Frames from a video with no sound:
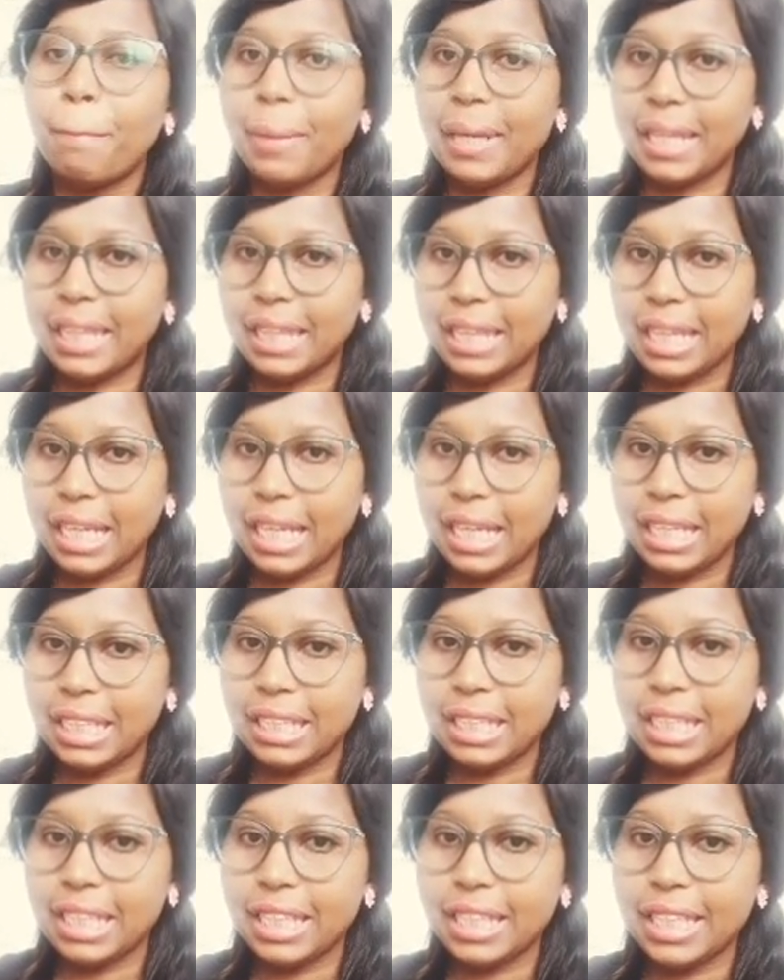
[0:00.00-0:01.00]
But
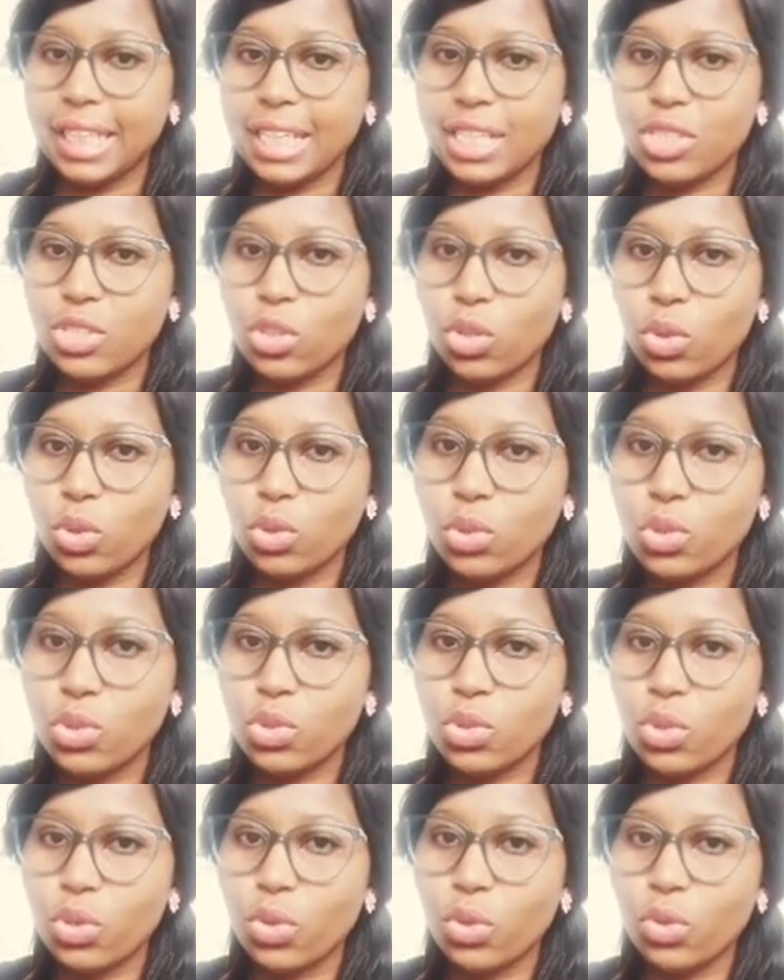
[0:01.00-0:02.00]
then there's
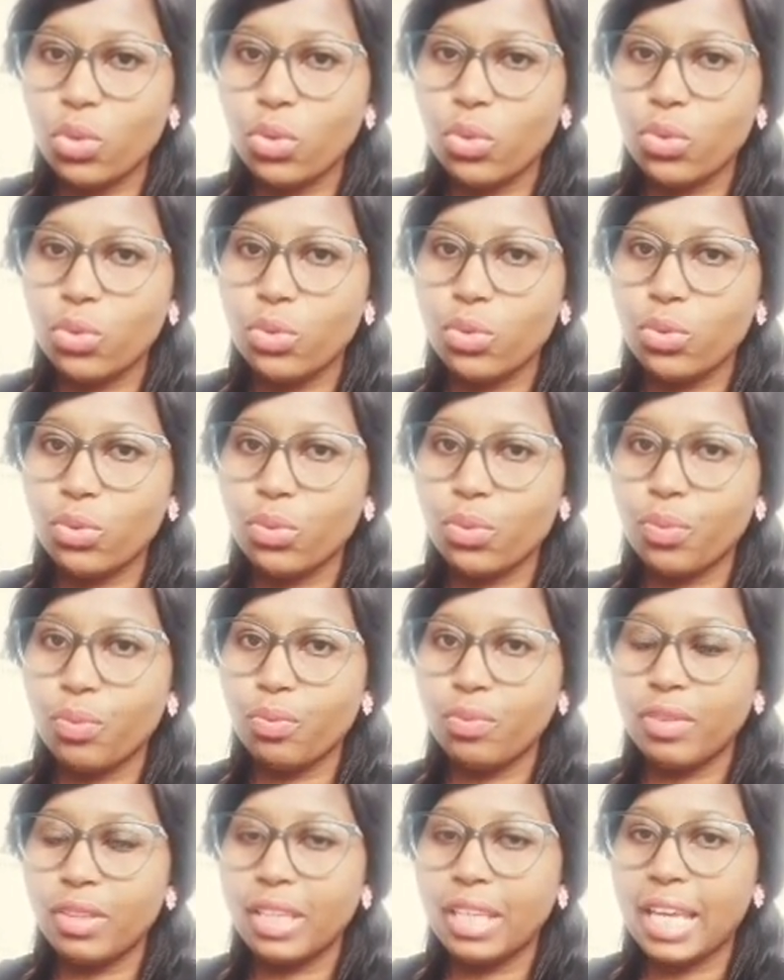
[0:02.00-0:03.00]
also
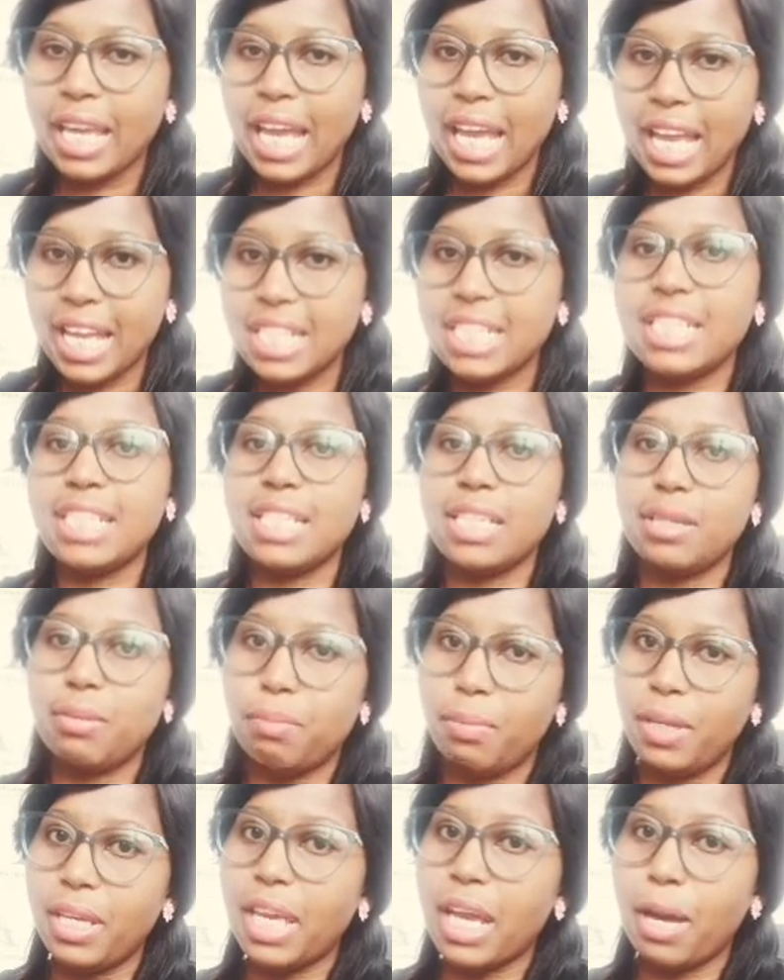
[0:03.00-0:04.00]

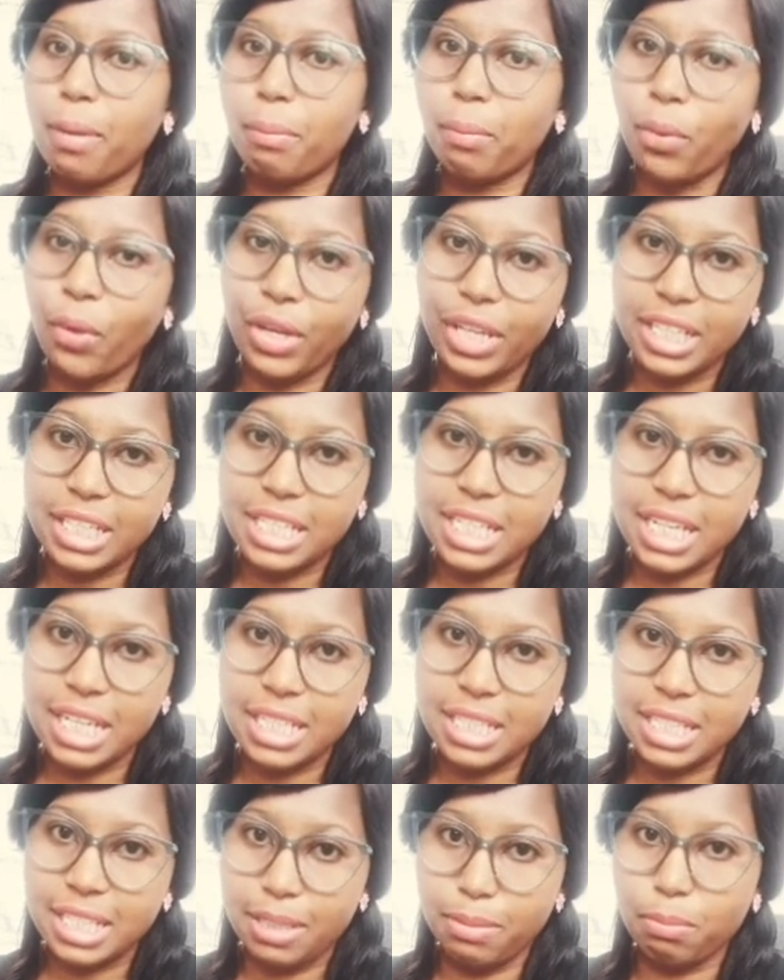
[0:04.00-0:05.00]
SGB
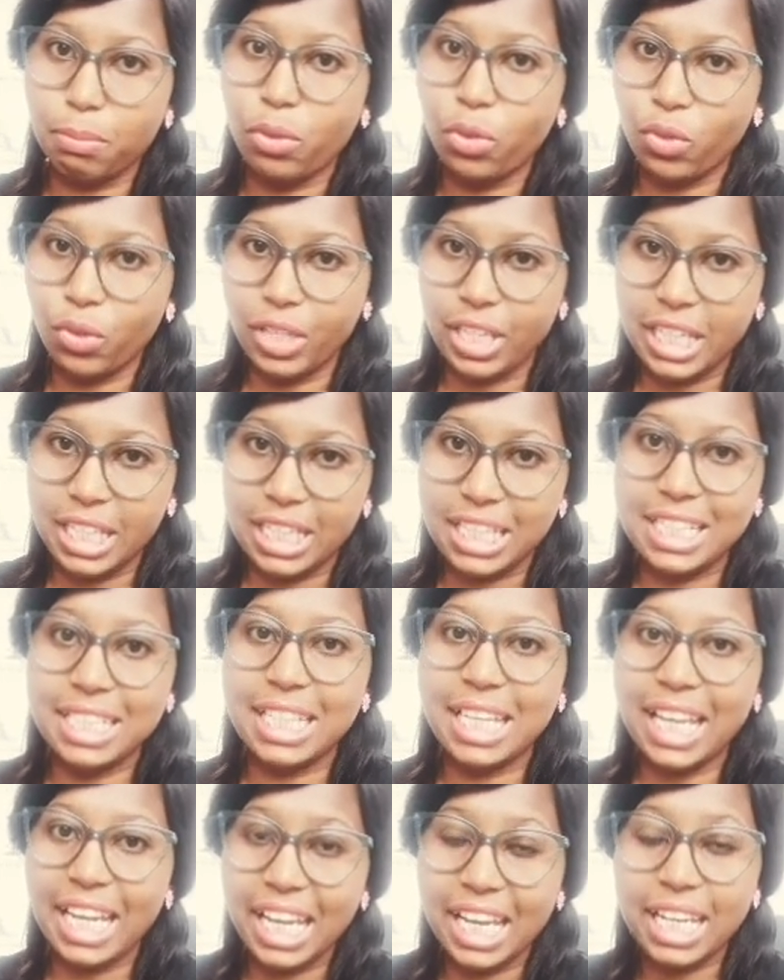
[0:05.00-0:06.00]
appointed employees
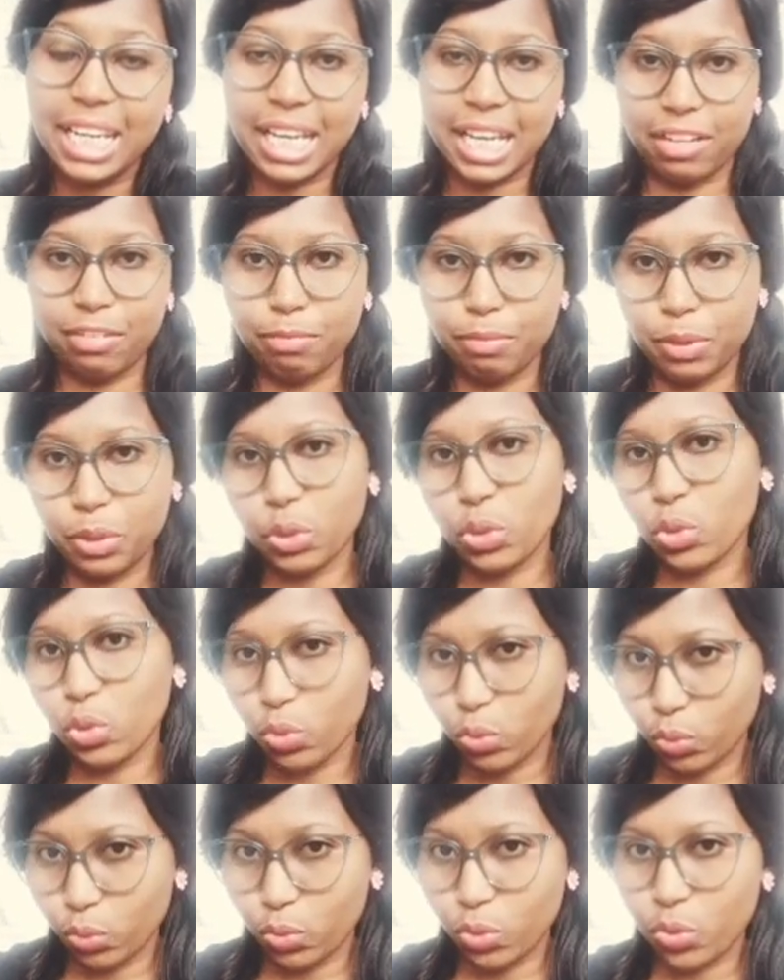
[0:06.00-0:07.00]
in government
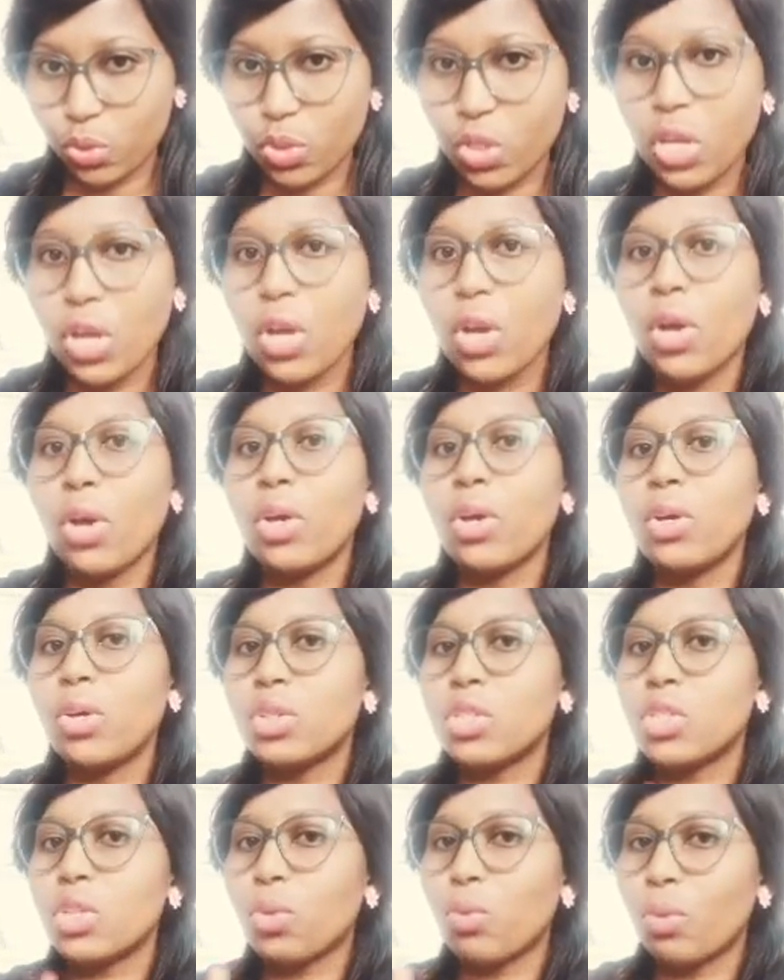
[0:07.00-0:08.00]
schools.
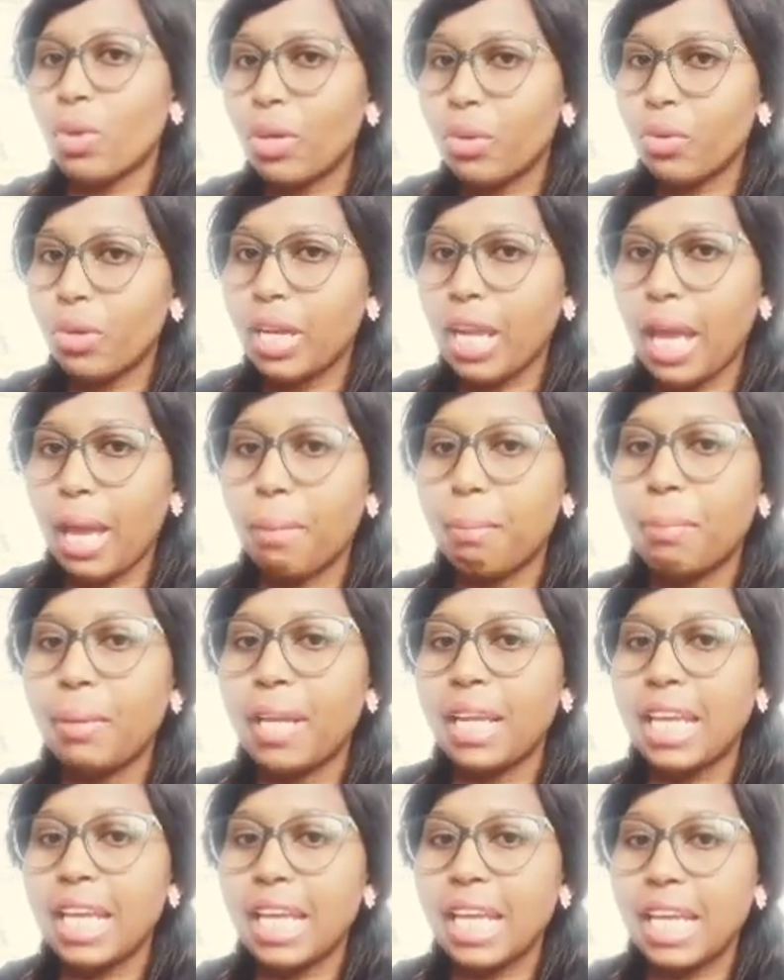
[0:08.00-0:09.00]
So what would
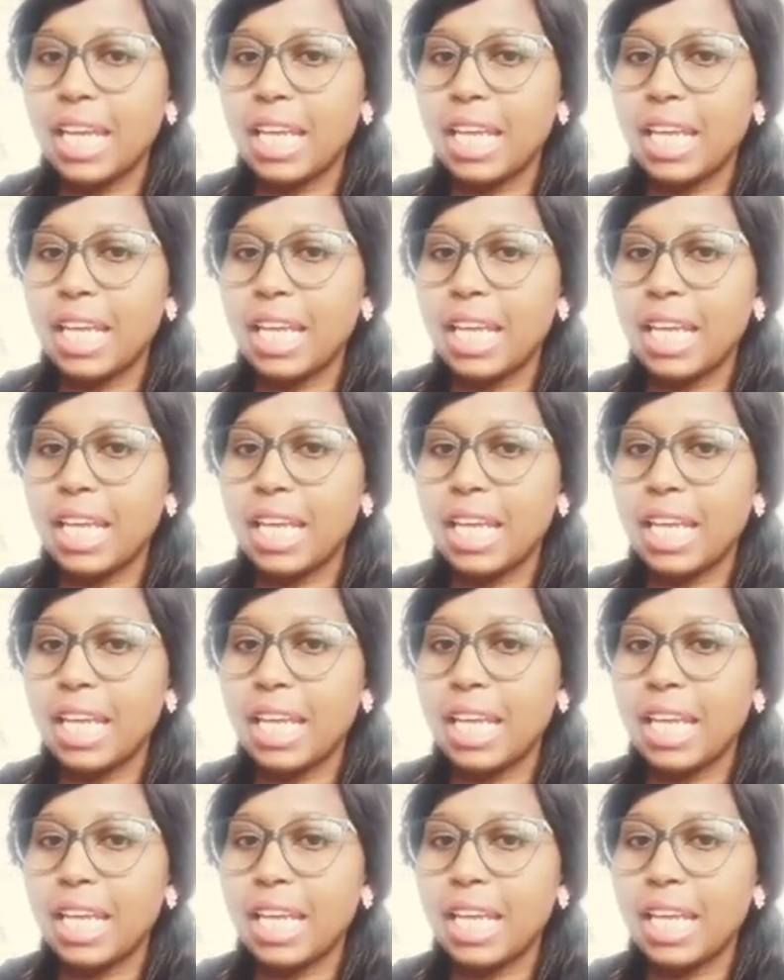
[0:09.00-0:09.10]
happen